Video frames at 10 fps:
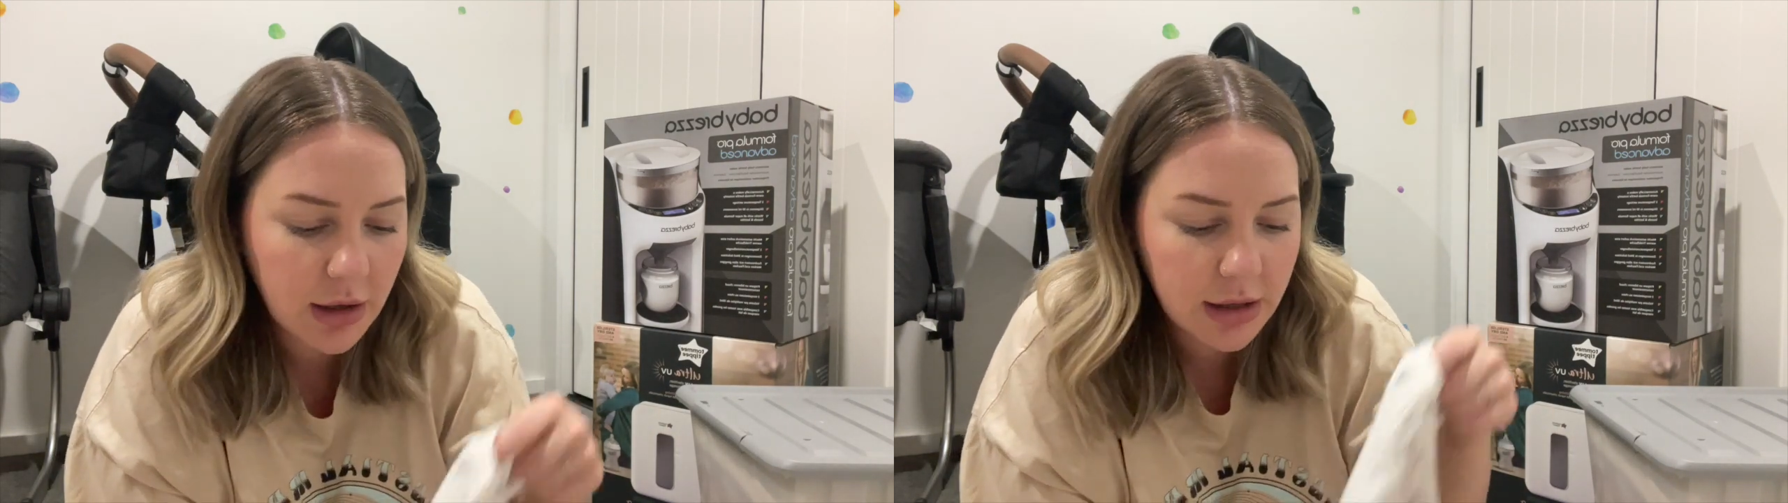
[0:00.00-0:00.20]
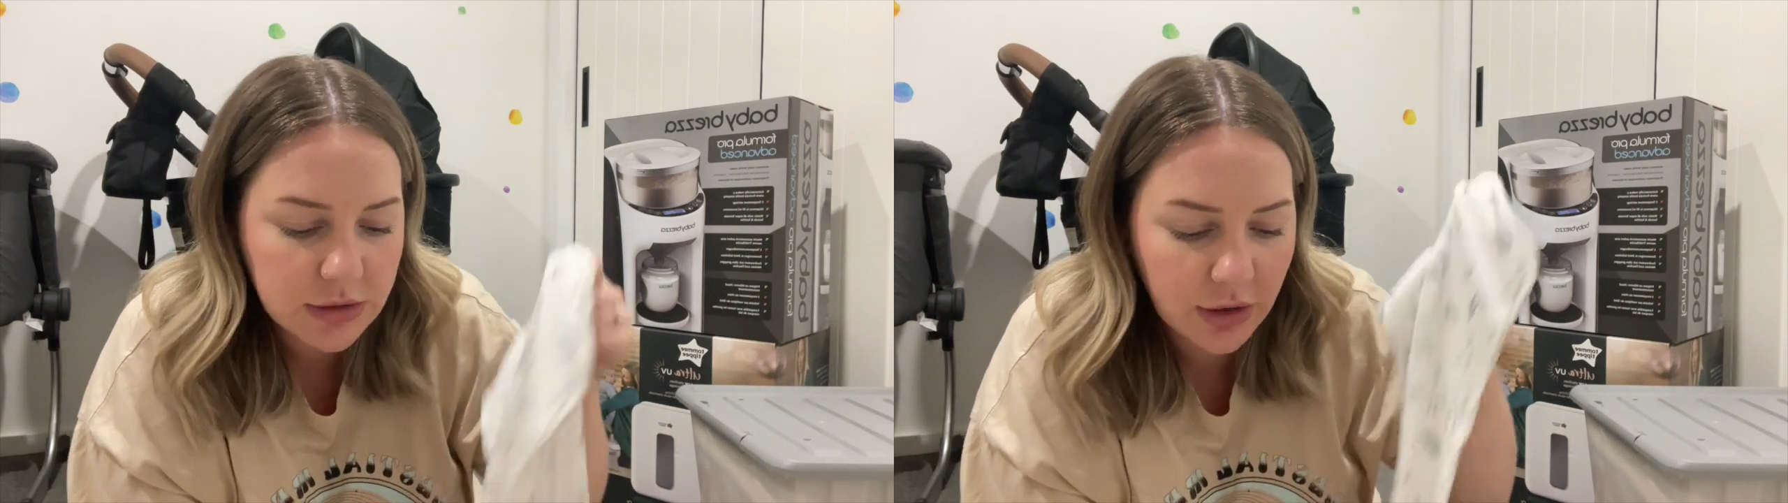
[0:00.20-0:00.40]

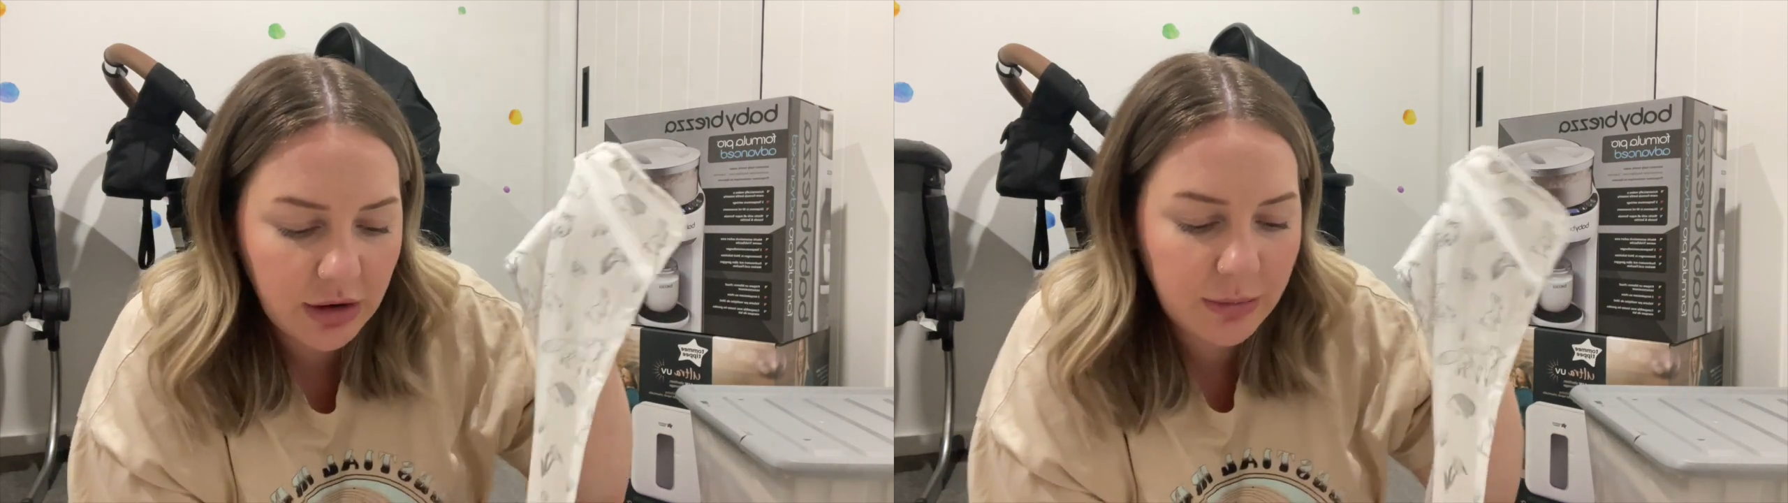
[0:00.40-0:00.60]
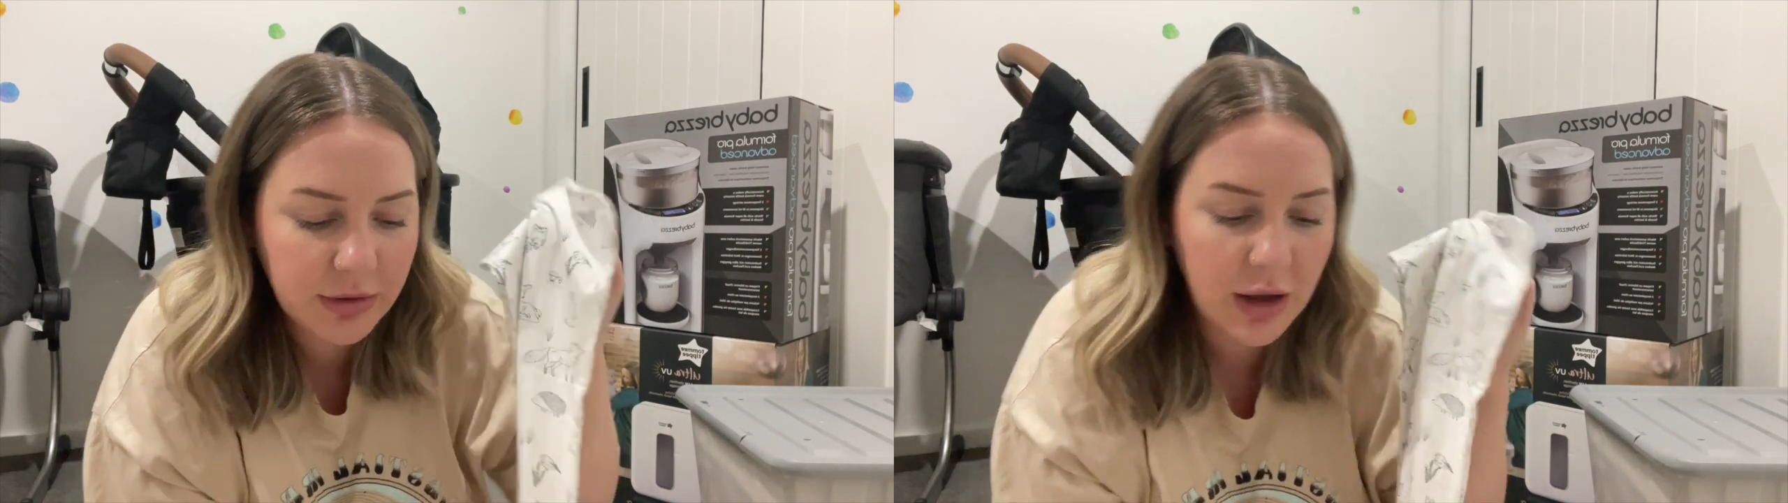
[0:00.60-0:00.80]
So I
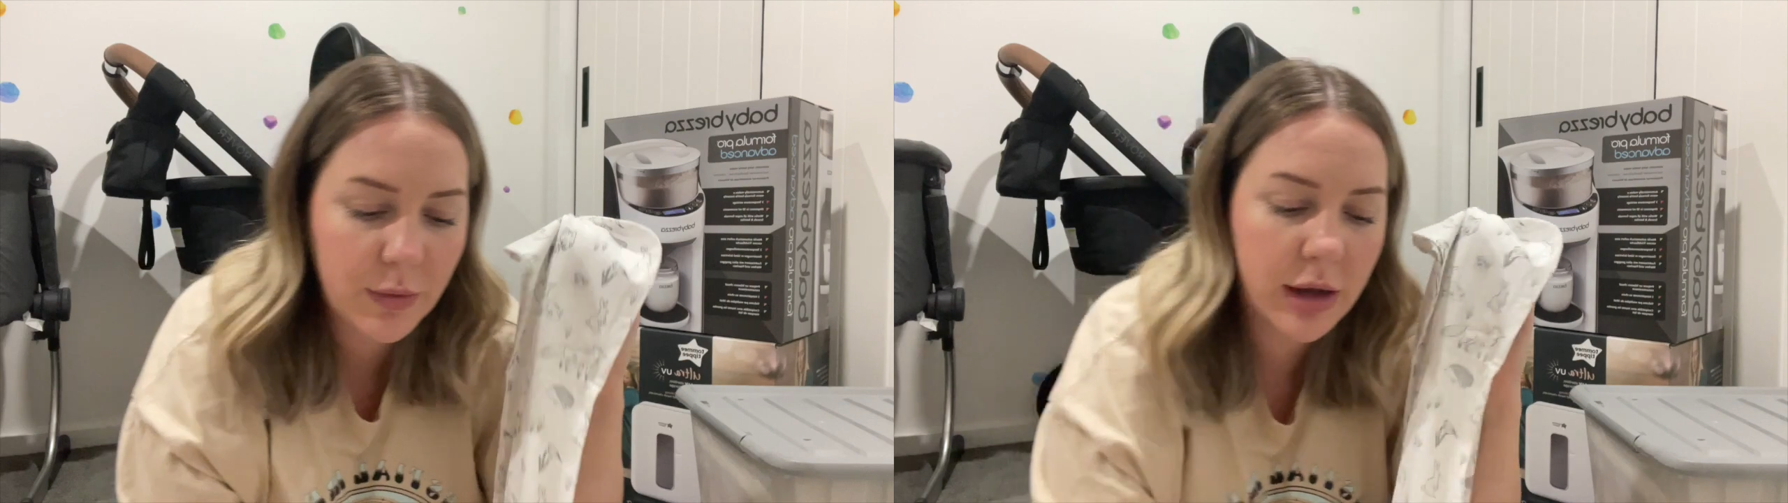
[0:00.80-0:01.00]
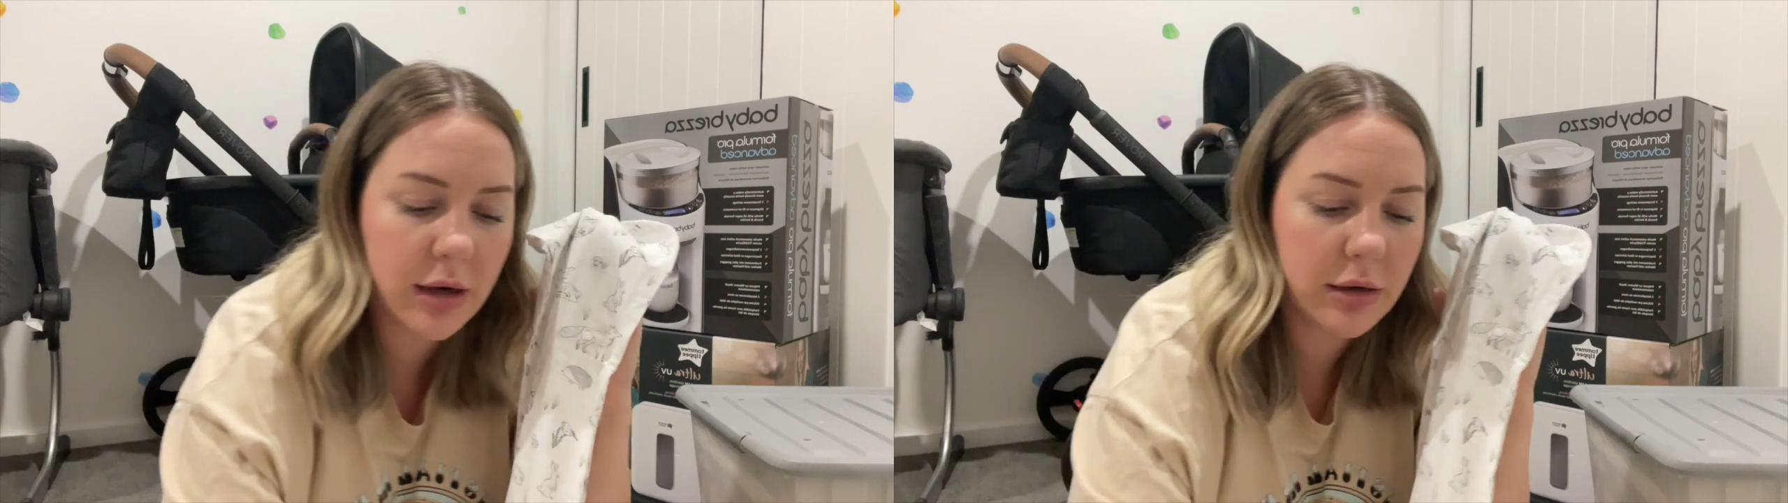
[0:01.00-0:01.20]
grabbed that
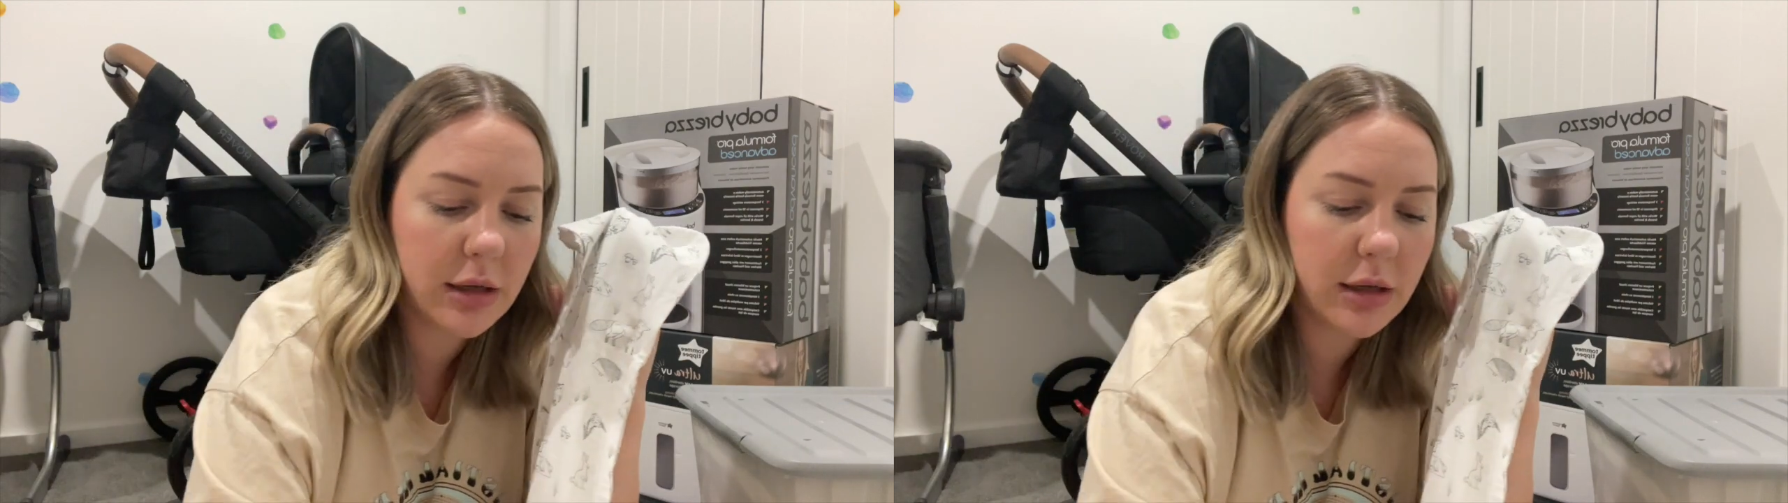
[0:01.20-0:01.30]
one,